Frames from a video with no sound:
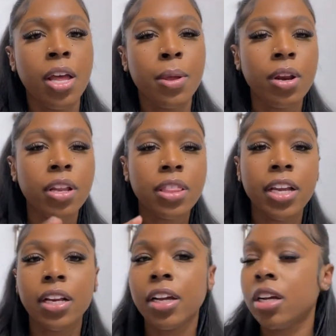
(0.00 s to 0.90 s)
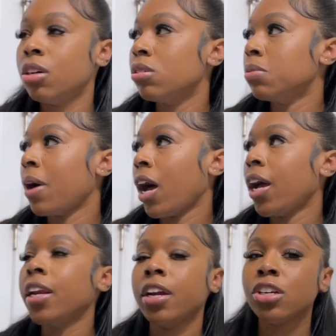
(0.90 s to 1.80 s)
You know that thing that goes
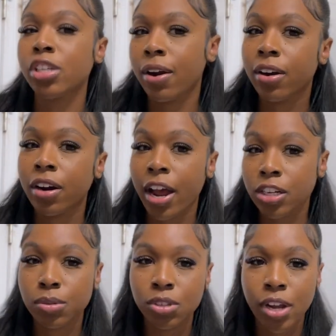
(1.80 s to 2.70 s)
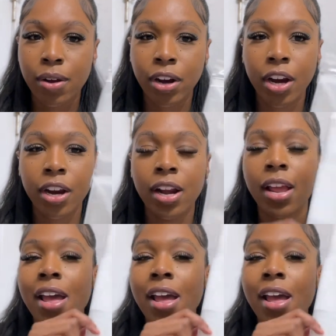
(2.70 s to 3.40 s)
behind your shower, actual shower curtain?